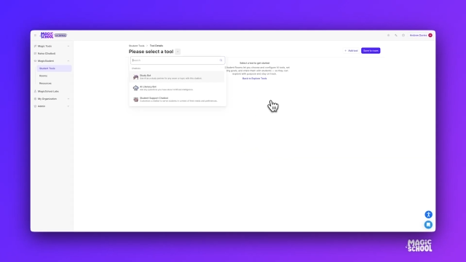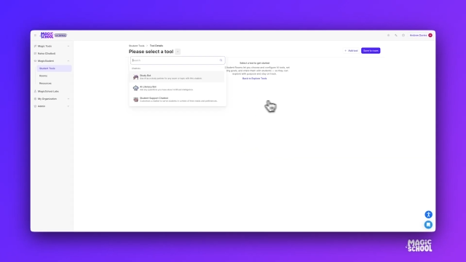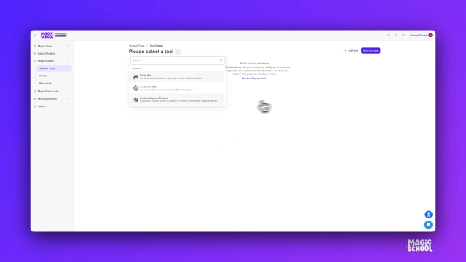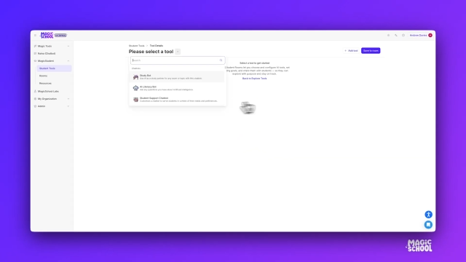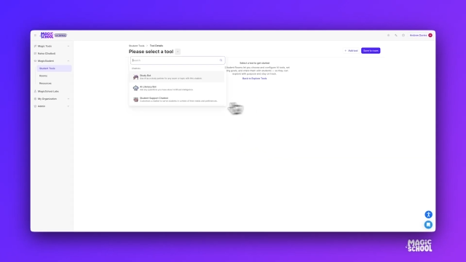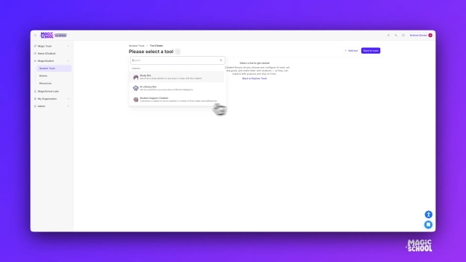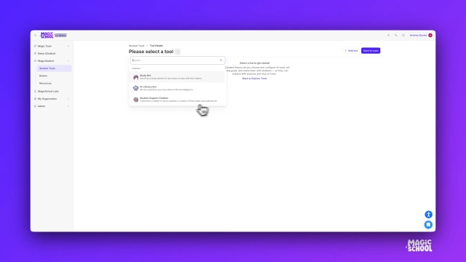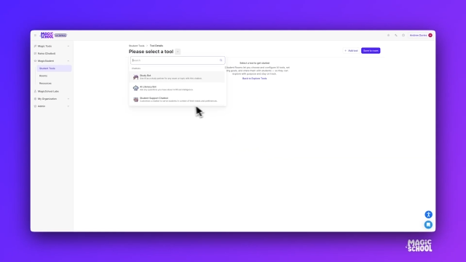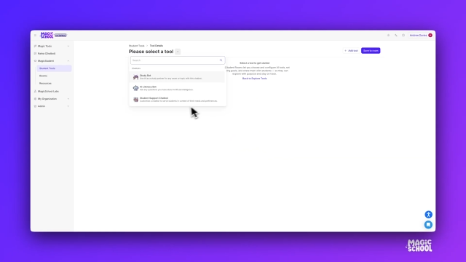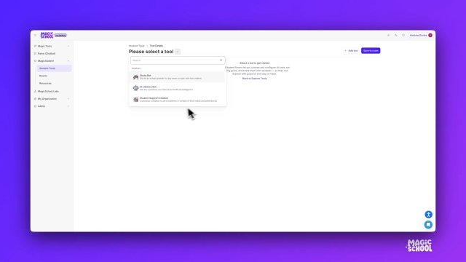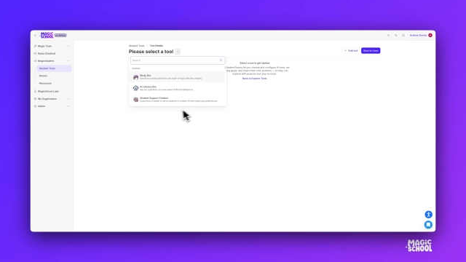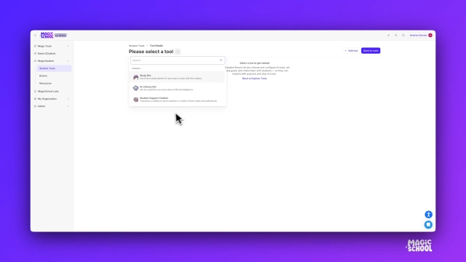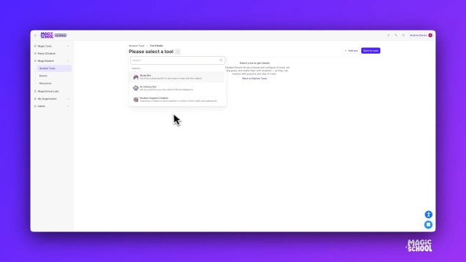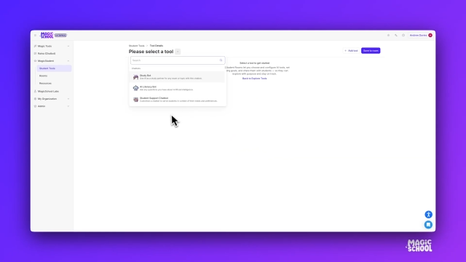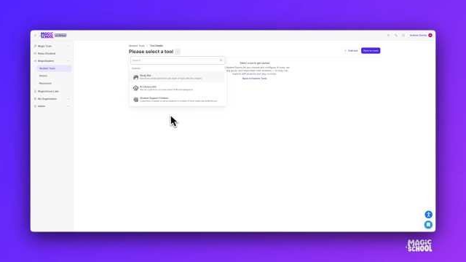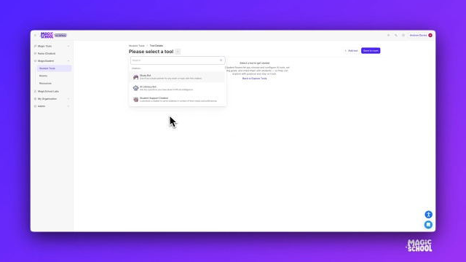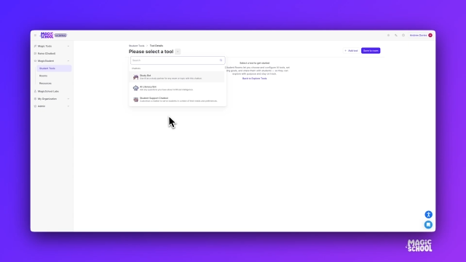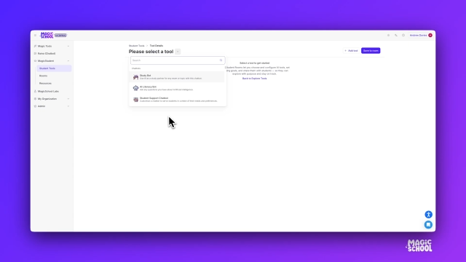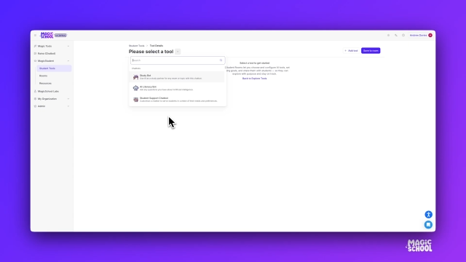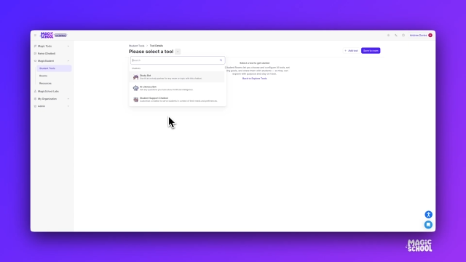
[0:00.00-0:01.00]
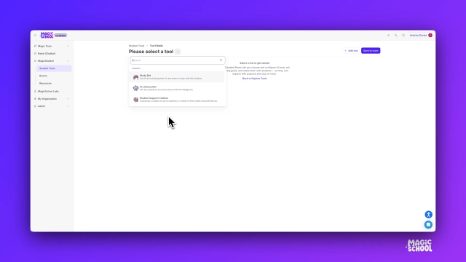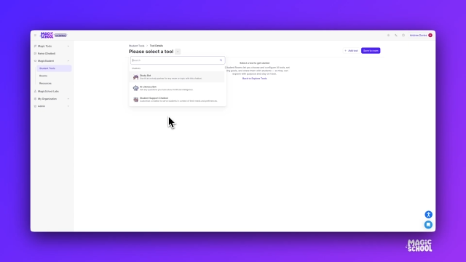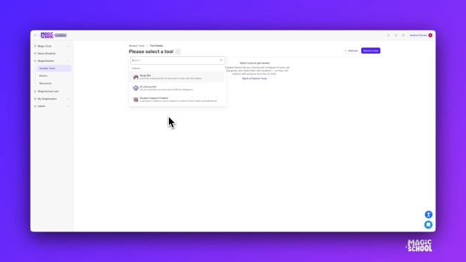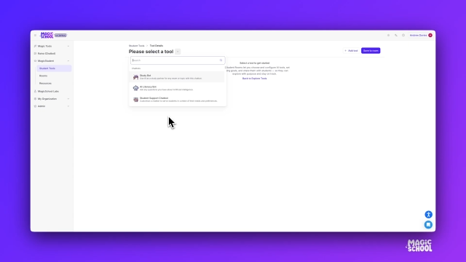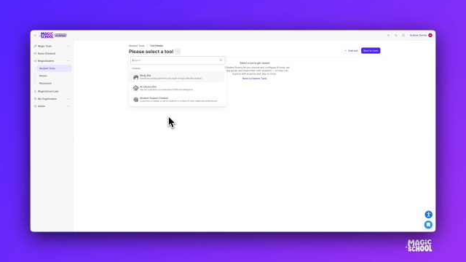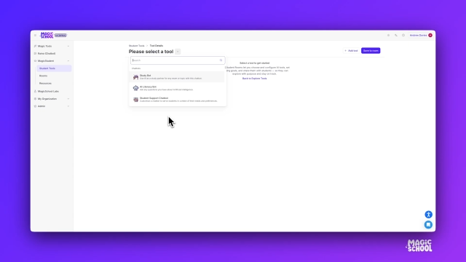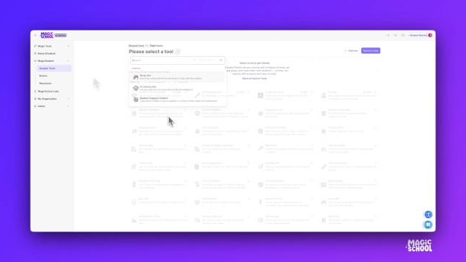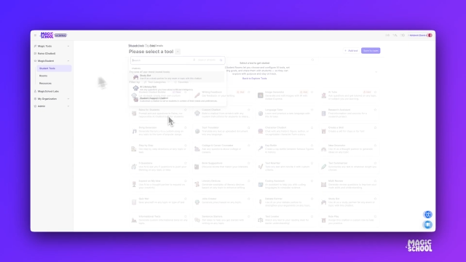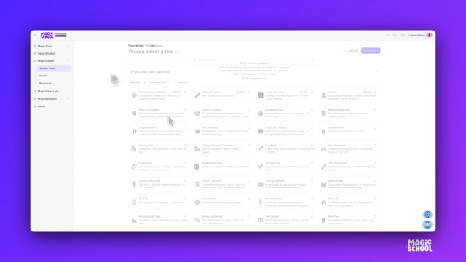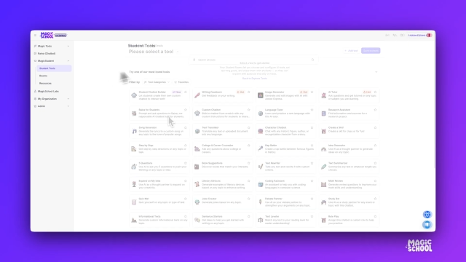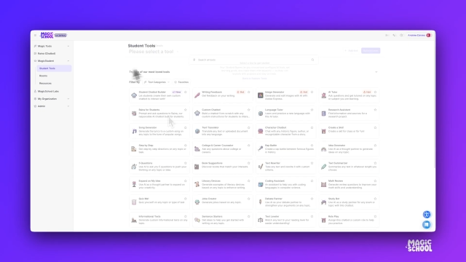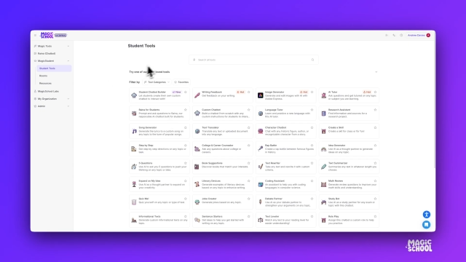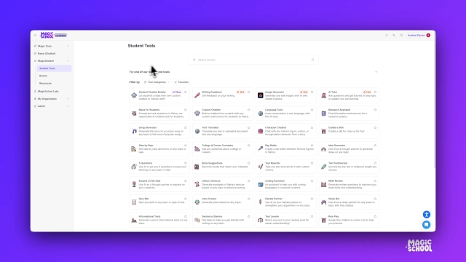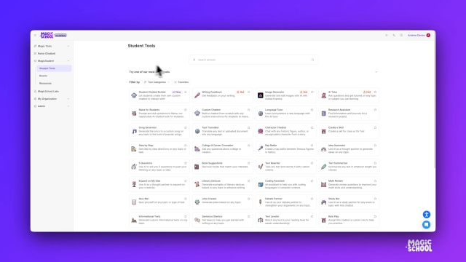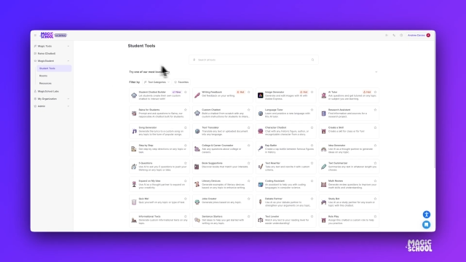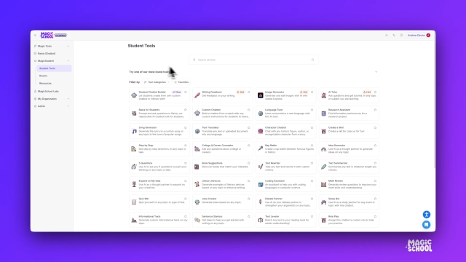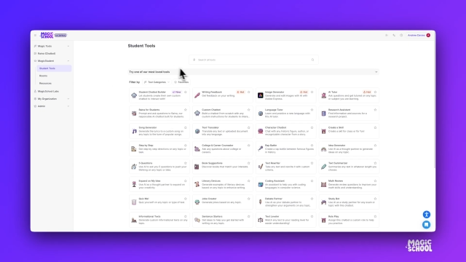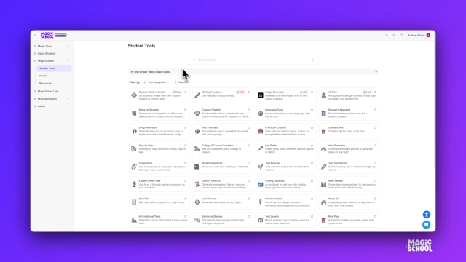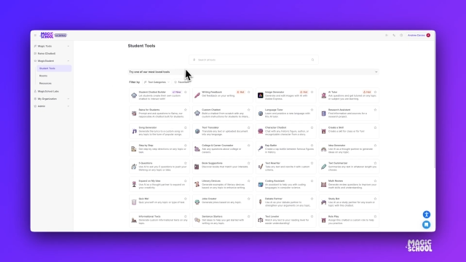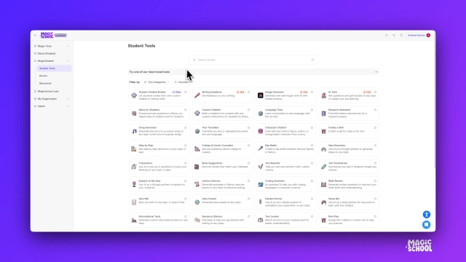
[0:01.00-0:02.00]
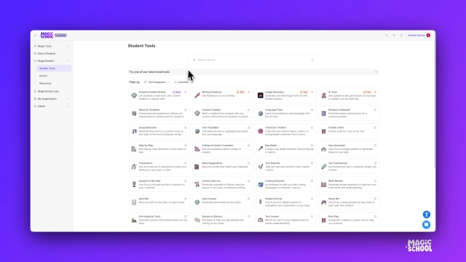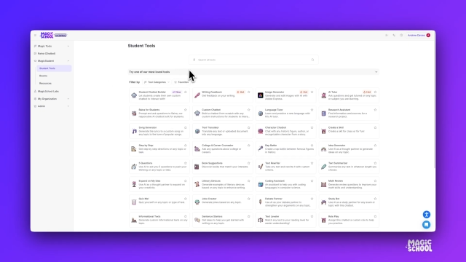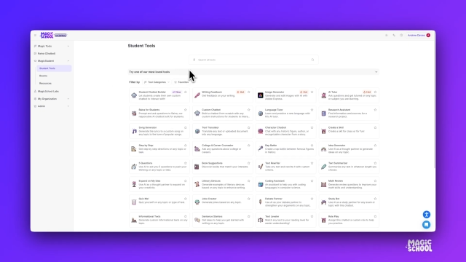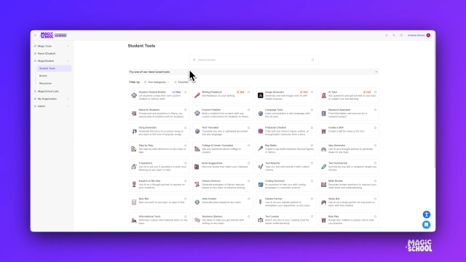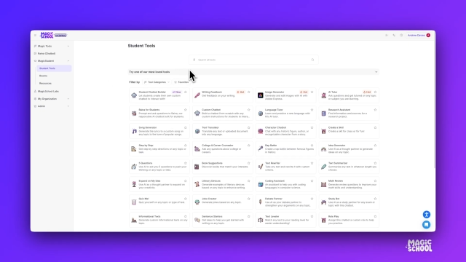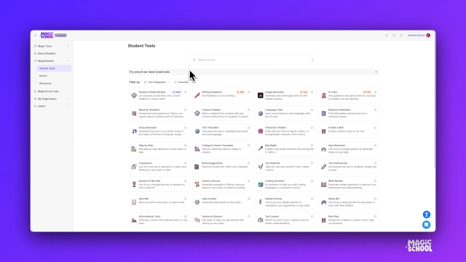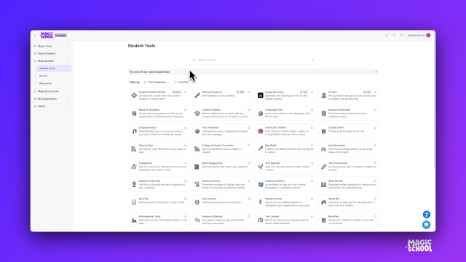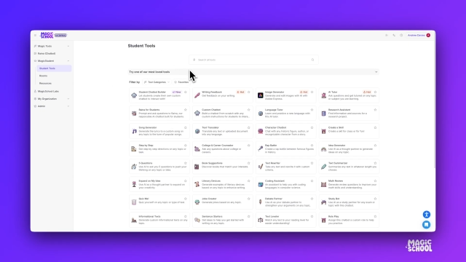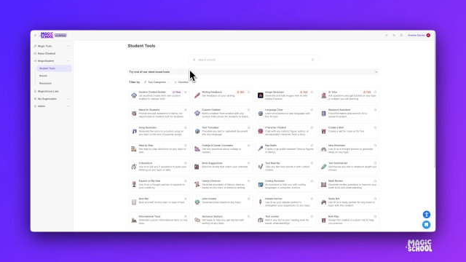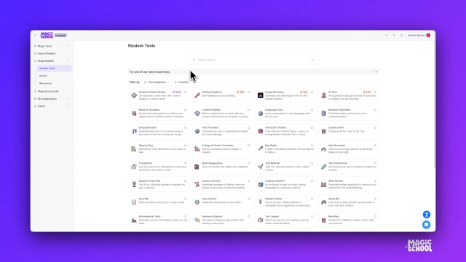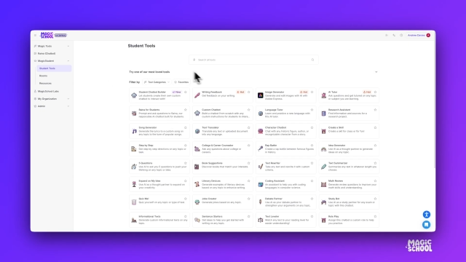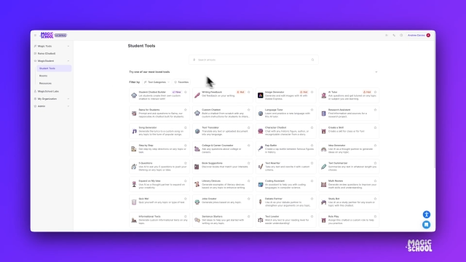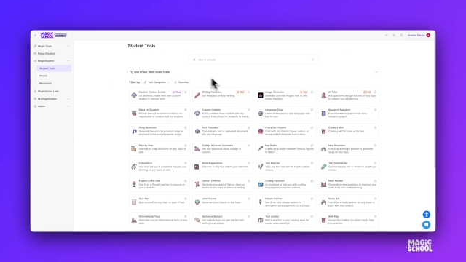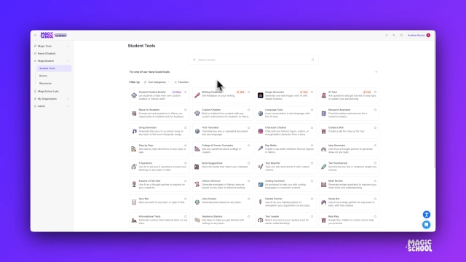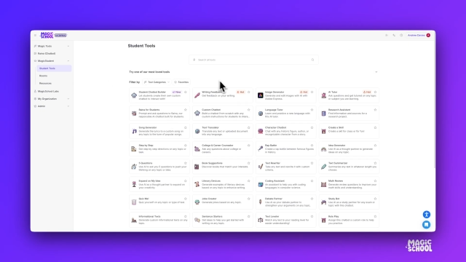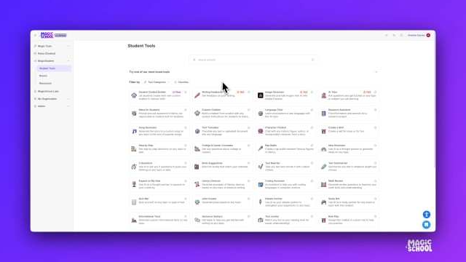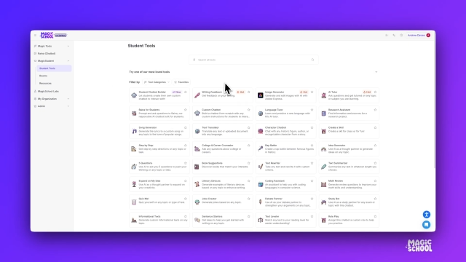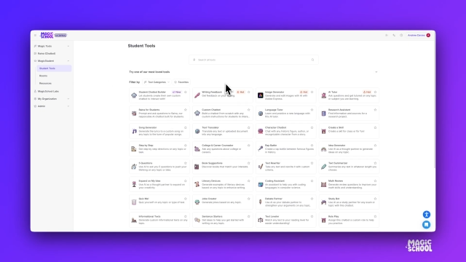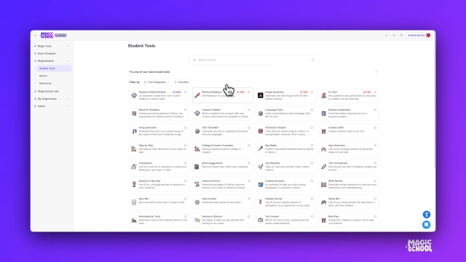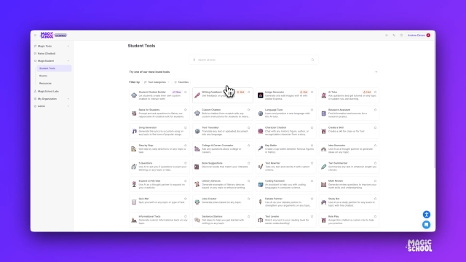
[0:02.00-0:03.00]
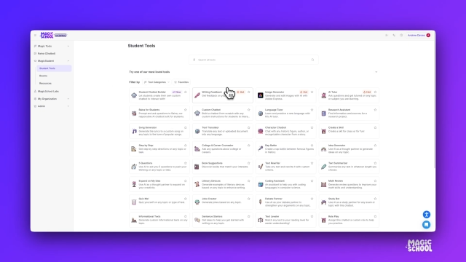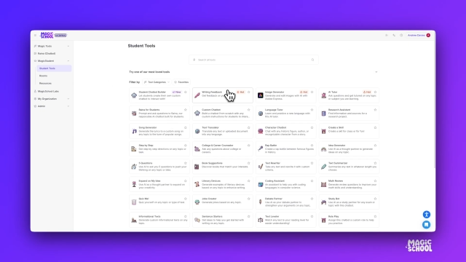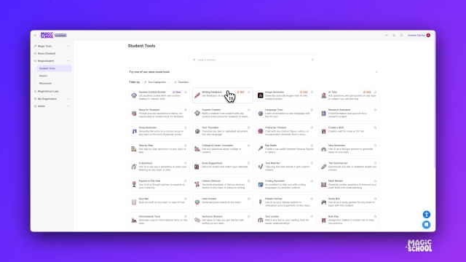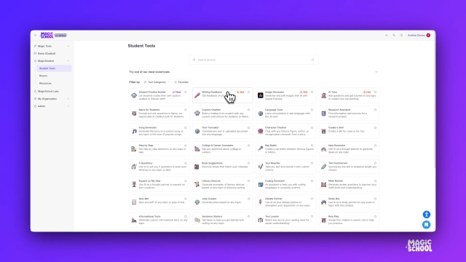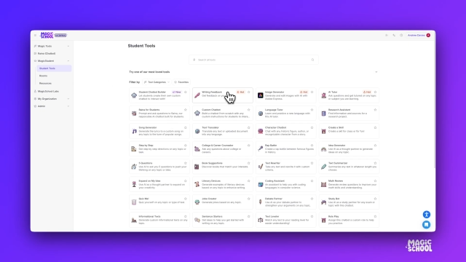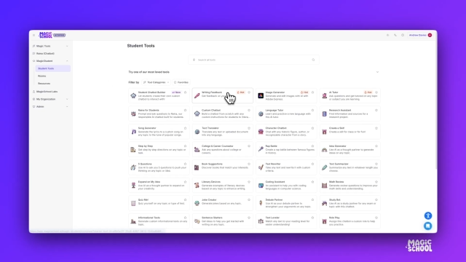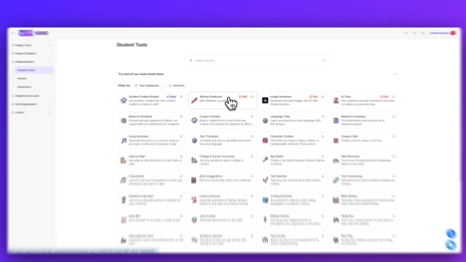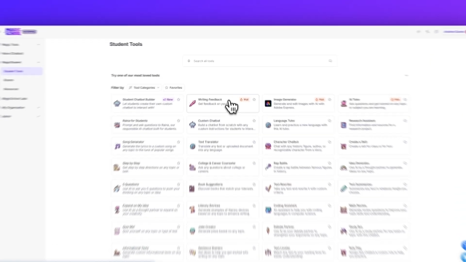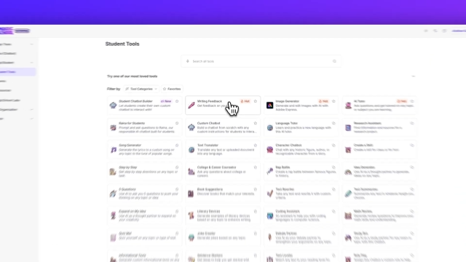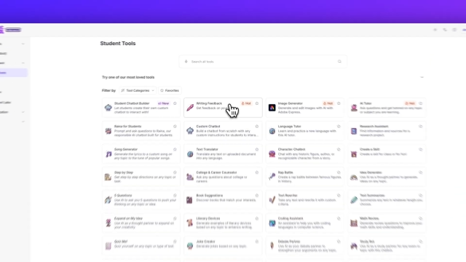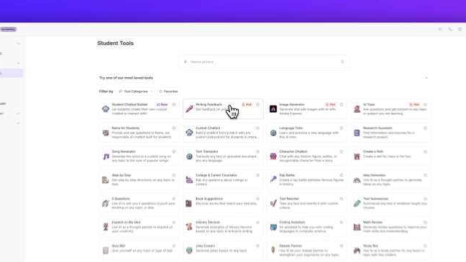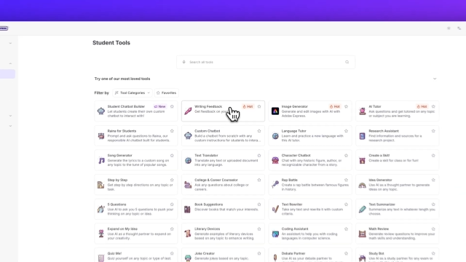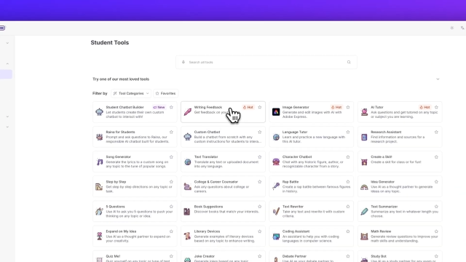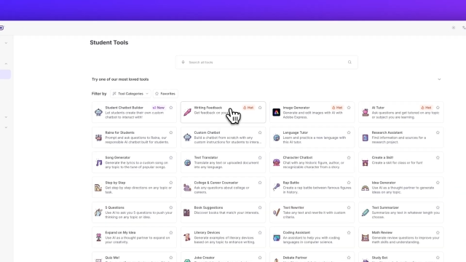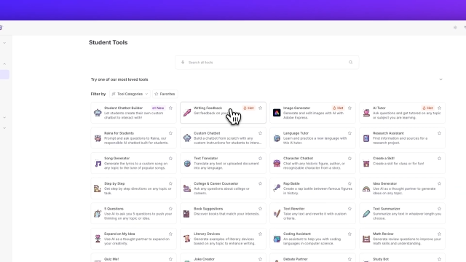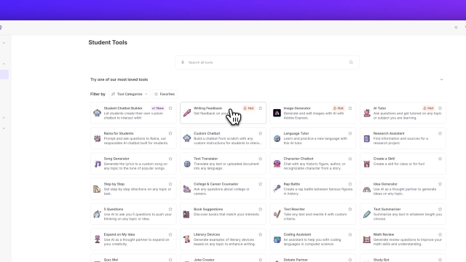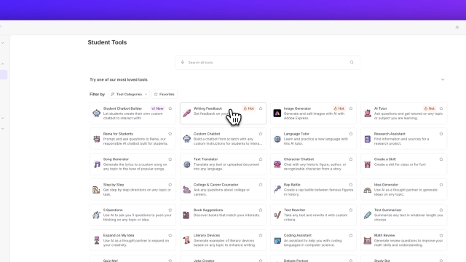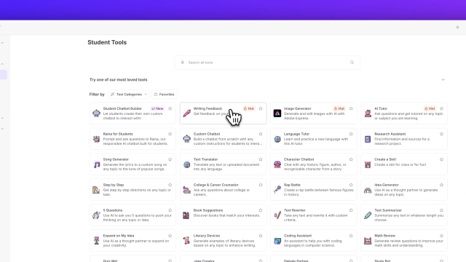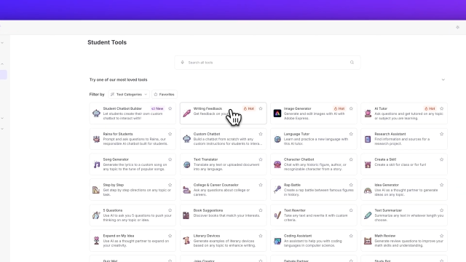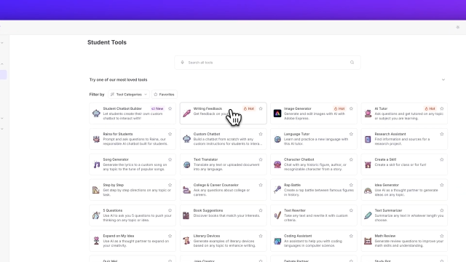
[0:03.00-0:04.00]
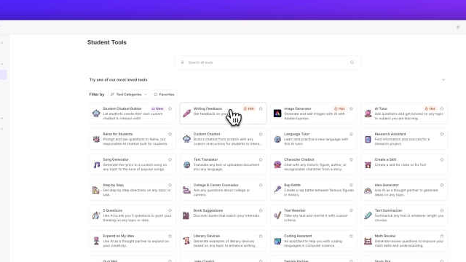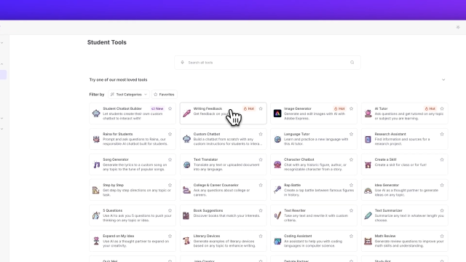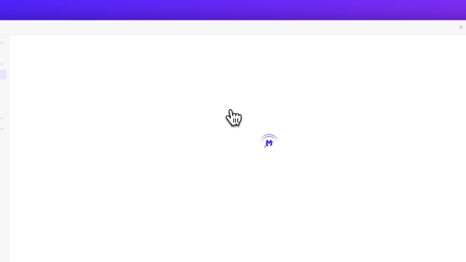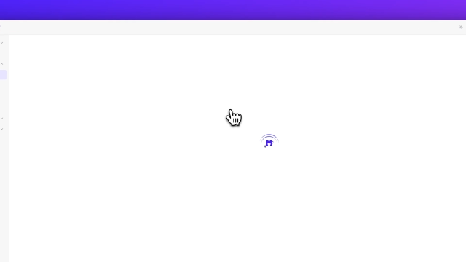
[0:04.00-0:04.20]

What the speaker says: (no speaker visible)